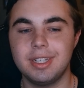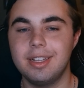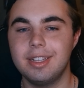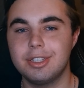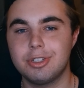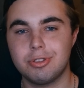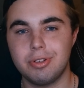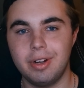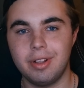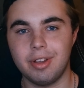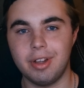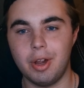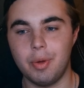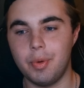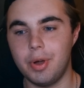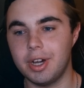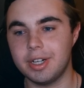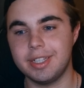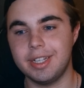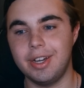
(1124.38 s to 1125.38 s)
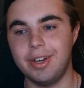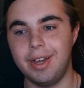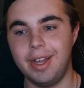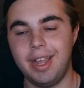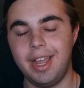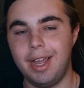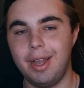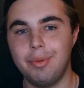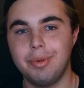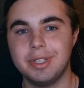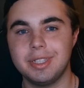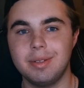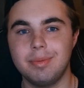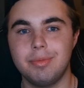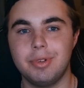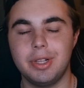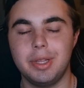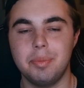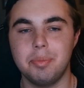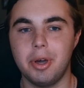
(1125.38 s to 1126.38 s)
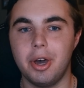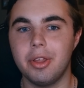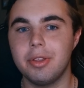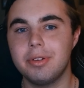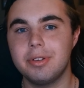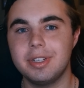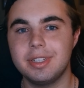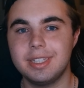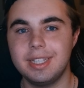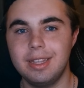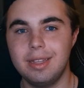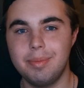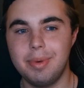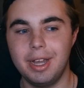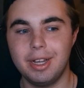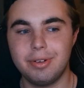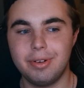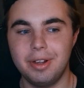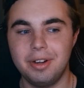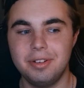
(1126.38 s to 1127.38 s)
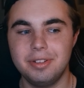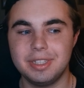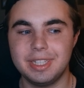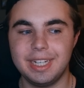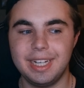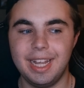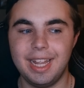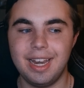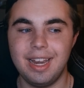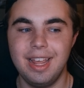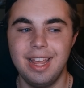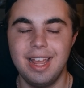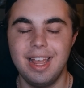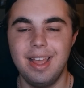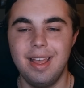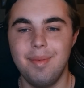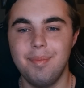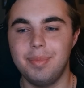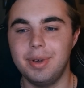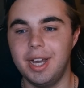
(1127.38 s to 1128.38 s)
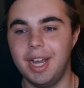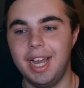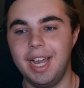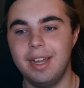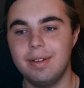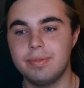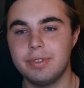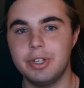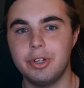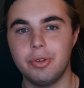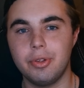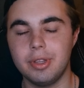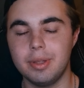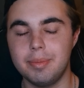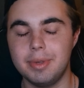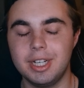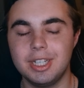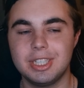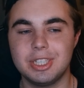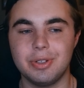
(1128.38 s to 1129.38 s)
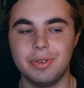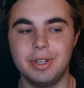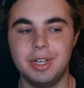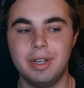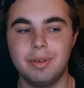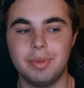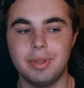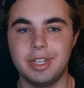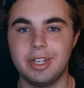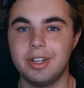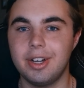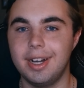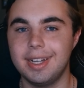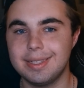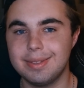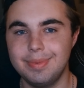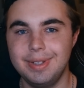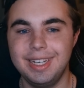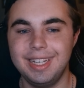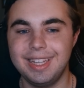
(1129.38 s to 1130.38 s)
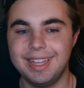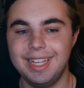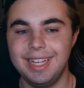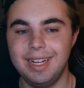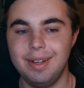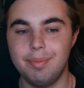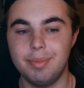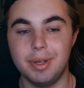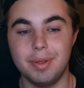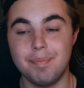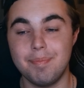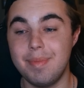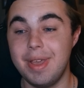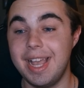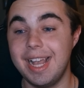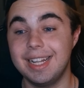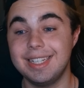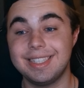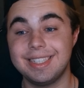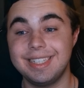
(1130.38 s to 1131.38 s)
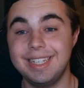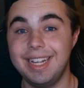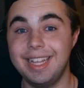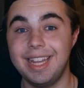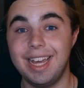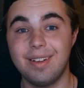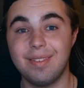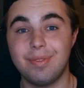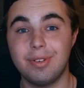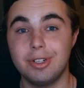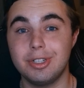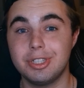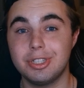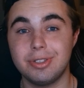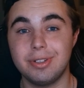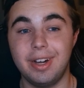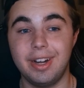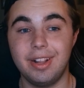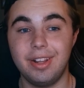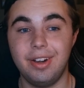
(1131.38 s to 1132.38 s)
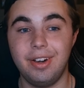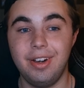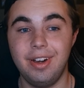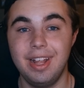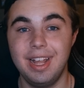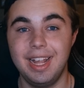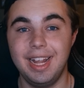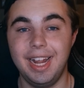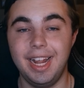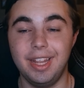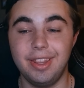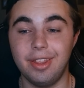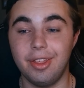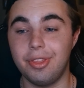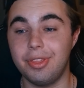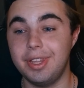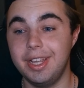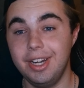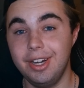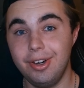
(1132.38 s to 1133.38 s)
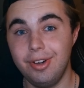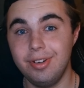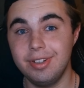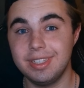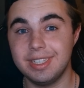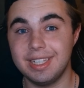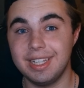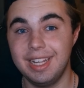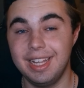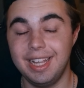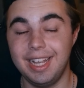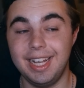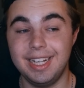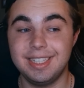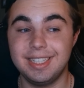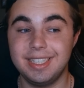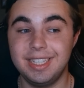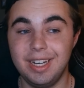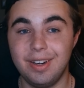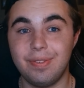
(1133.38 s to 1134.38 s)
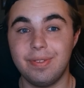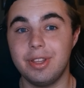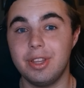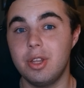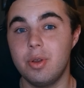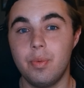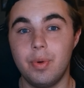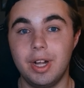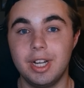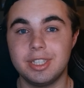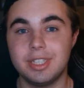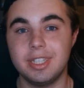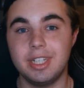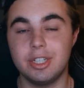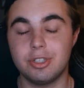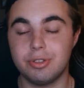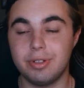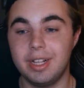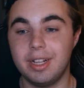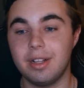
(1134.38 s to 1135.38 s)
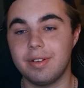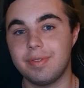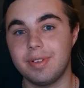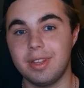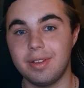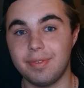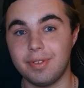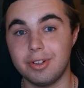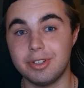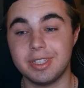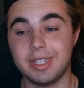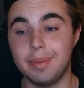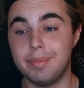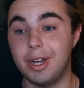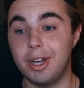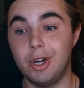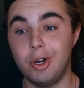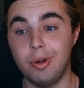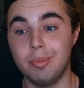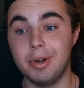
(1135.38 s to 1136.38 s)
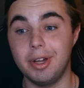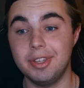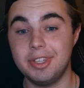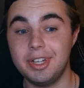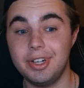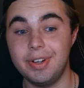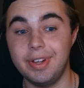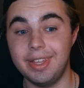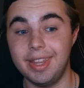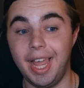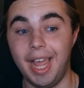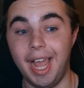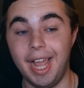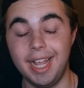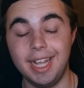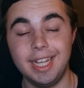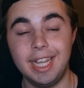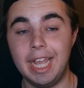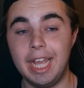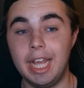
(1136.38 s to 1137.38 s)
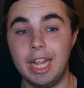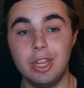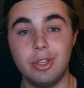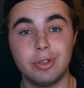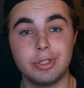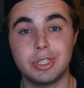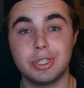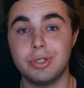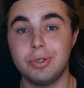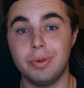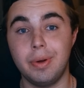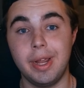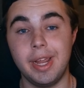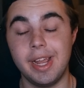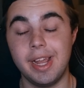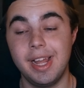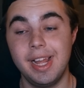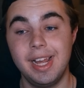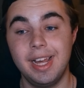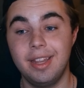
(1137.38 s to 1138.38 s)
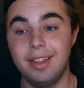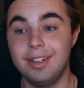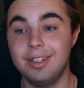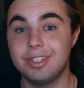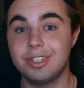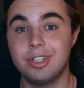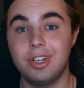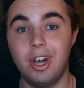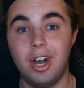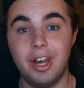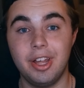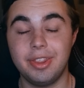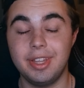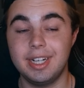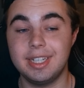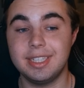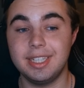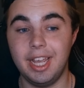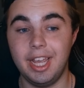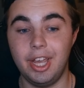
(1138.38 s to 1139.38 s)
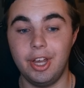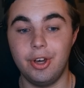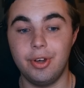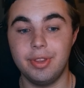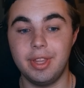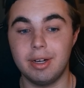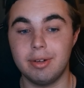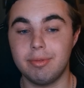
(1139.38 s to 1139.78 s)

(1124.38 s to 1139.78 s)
this trailer, I walked out. I, I wasn't really bothered to see the bike riders again, but I have Regal Unlimited, so it didn't really cost me anything. But man, seeing that first trailer in the theaters it's different than watching a trailer for the first time at home, I'll tell you that. It, it looks great. This gothic tale that